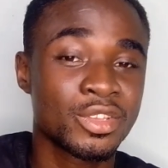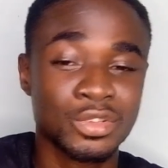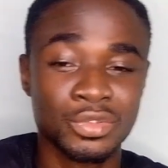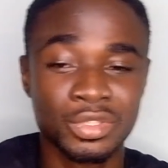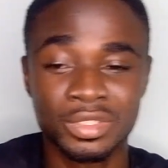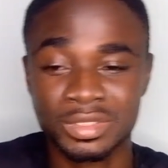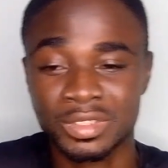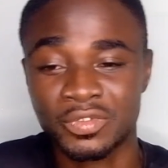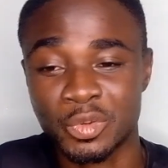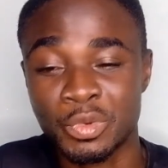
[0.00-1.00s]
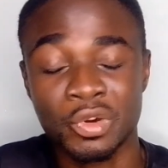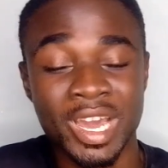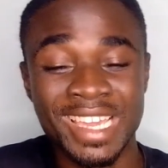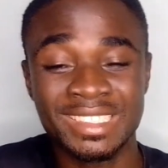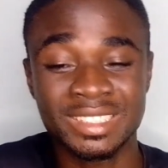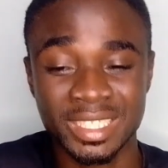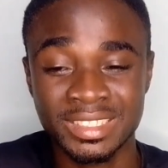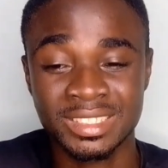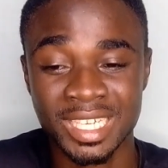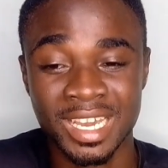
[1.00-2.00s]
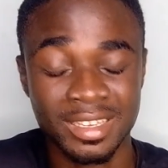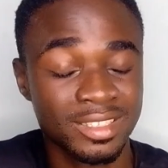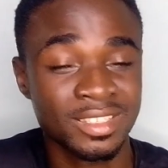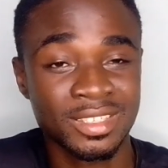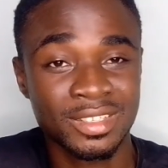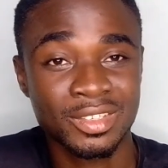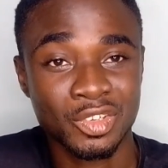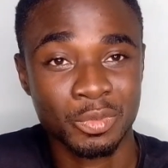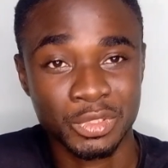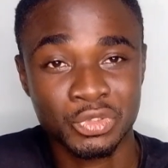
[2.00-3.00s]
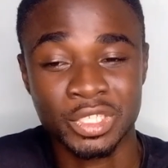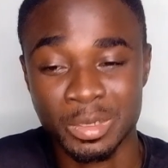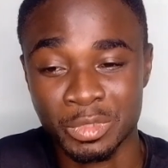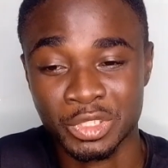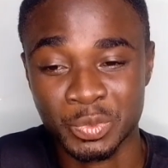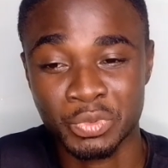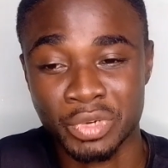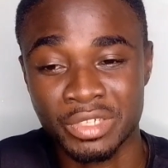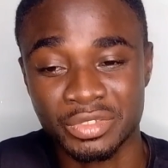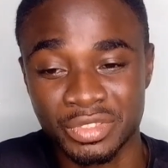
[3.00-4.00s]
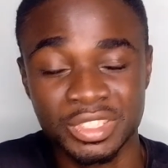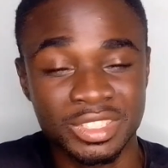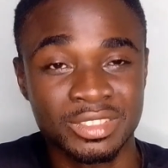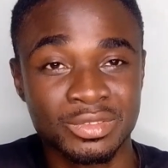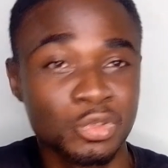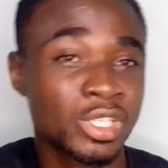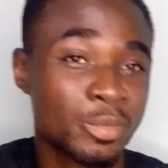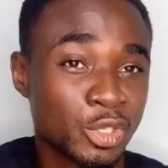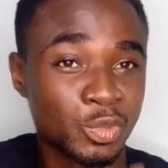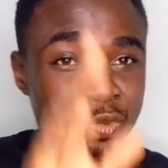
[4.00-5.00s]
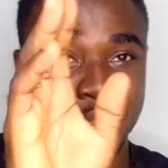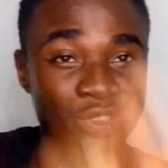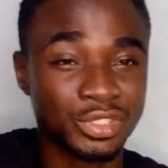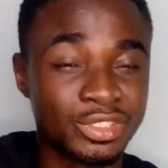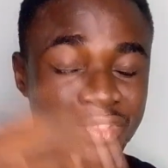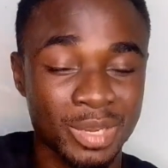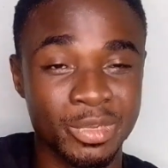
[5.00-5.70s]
you know yourself. Be why intentional. Or so you multiple registration. Oh, you multiple registrations that